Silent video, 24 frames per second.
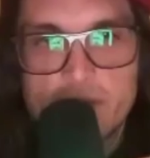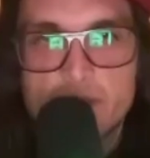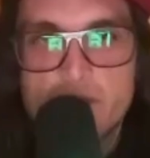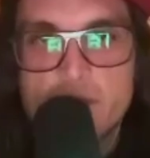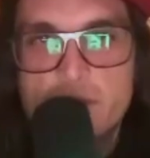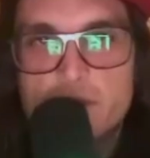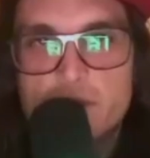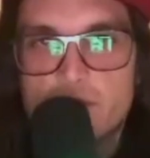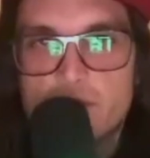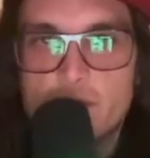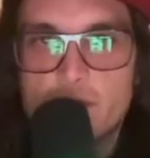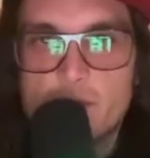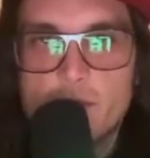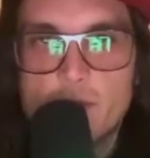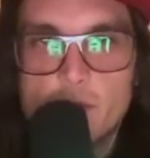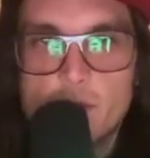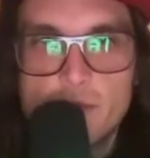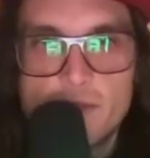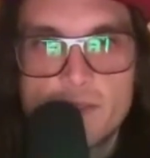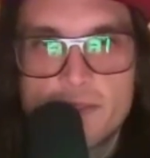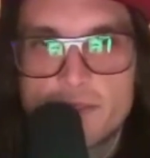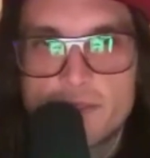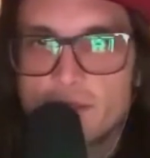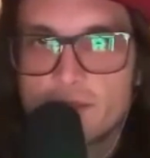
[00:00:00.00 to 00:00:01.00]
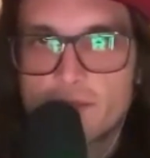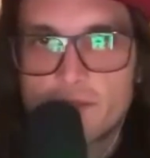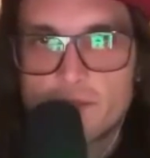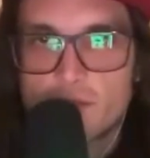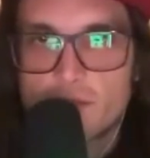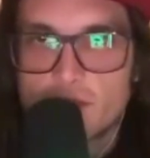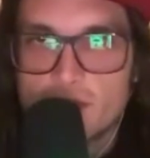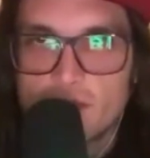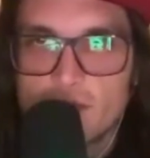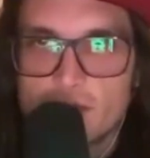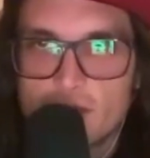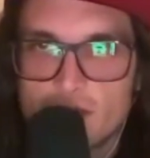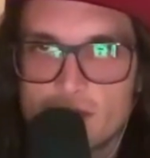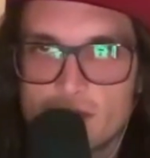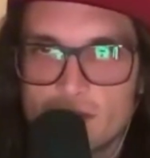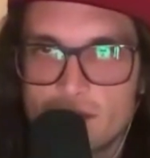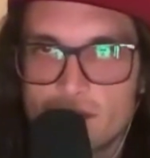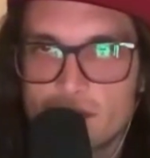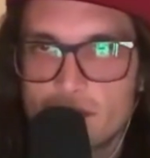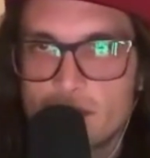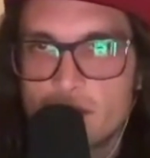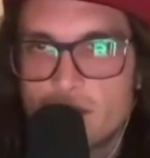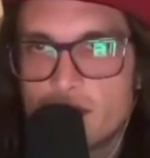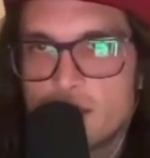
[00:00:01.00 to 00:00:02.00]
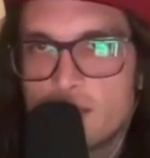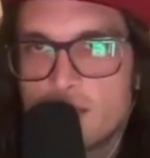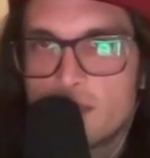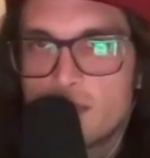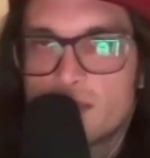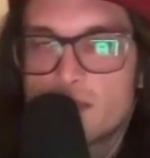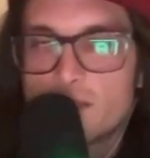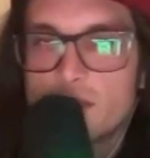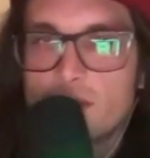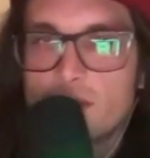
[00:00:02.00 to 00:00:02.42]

different moments, different seasons. So